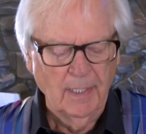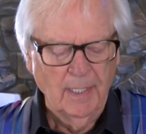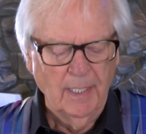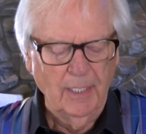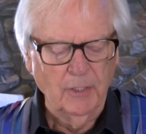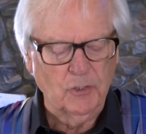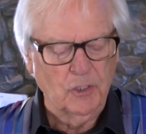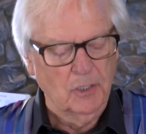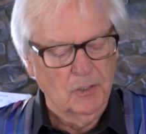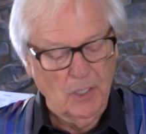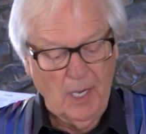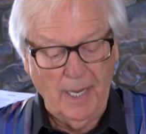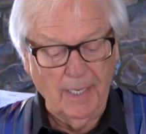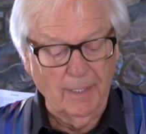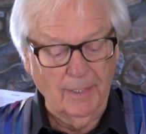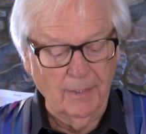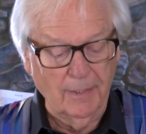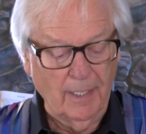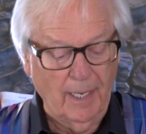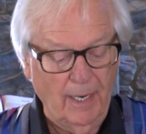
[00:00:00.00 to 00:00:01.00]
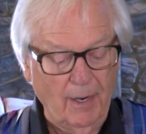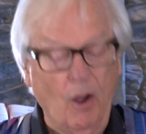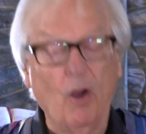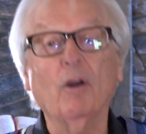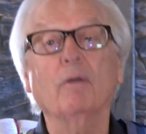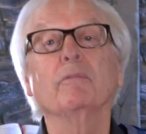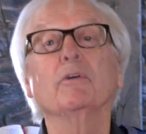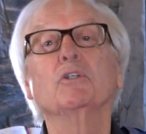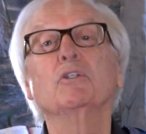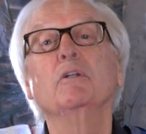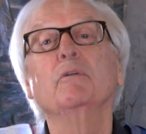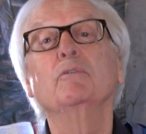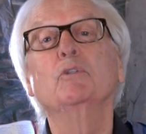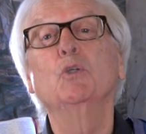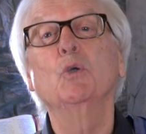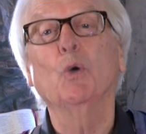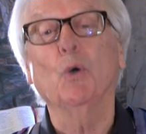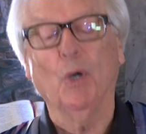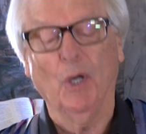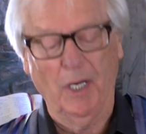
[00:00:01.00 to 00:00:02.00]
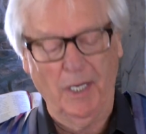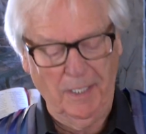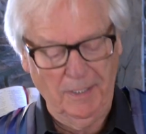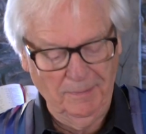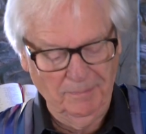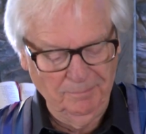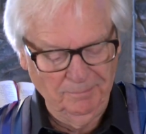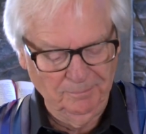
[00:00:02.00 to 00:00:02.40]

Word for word: It's entitled, A Harvest of Joy.